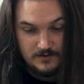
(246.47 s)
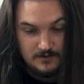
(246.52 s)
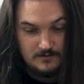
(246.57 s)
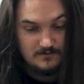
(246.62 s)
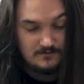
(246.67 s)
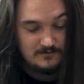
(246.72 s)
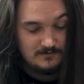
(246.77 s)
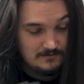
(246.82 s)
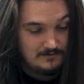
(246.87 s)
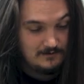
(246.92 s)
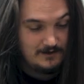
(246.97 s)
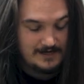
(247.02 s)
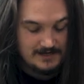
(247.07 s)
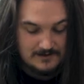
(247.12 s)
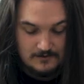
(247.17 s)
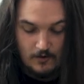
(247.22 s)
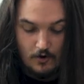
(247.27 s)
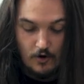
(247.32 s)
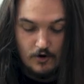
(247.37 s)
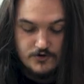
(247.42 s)
You, like,
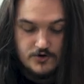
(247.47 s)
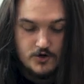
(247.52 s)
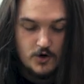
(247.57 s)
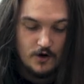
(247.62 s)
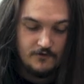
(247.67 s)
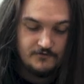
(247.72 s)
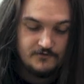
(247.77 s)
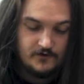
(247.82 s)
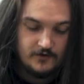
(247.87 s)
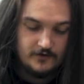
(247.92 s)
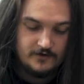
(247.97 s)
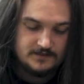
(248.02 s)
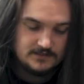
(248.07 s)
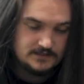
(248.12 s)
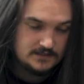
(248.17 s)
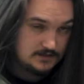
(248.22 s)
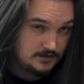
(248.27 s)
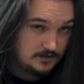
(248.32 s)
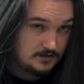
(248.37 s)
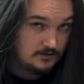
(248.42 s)
on your off
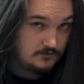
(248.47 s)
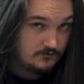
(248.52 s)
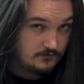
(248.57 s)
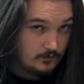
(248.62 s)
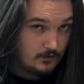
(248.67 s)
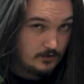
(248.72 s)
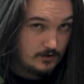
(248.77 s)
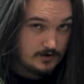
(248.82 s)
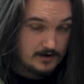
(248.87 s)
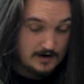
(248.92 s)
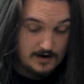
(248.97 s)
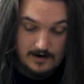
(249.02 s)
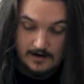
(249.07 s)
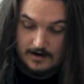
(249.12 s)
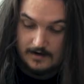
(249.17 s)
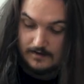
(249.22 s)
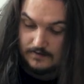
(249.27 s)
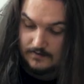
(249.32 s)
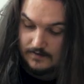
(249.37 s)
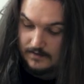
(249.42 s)
turns, you can draw a
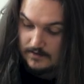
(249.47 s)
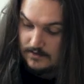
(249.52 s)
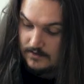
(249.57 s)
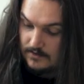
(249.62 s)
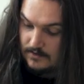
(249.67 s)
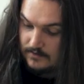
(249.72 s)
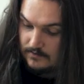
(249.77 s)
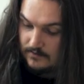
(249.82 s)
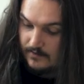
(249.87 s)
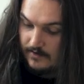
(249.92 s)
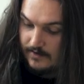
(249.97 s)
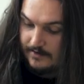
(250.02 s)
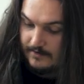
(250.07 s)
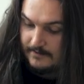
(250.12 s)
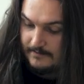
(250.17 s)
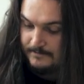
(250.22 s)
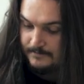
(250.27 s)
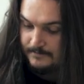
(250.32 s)
card and then you can, like,